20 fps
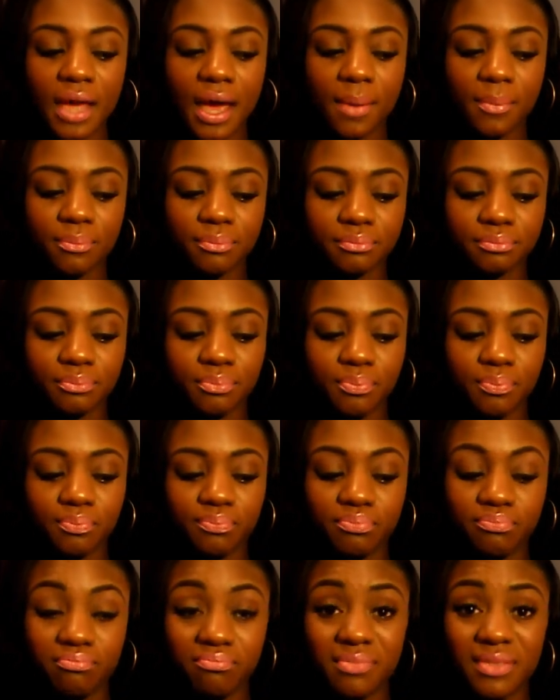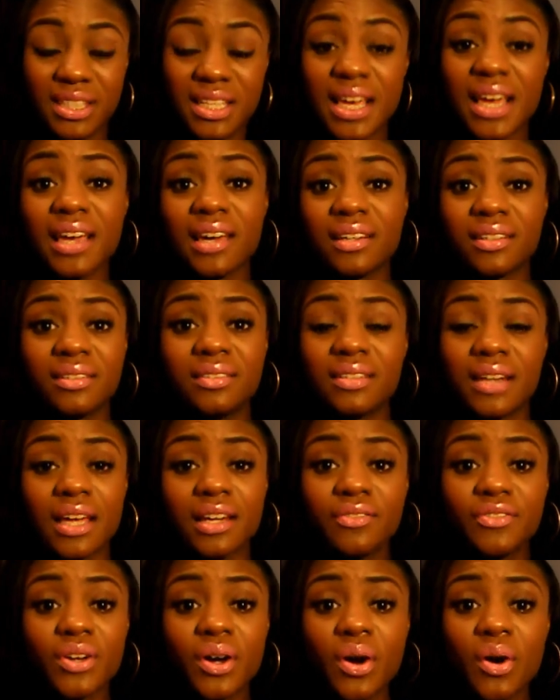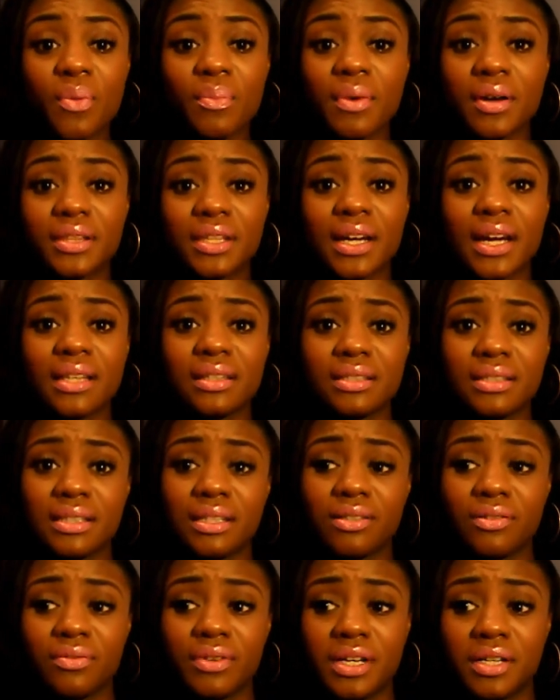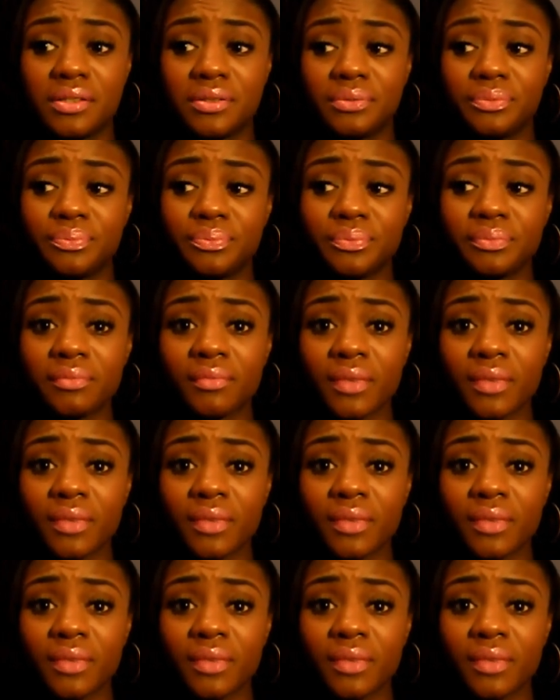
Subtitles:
Not even a whole month. I got this done around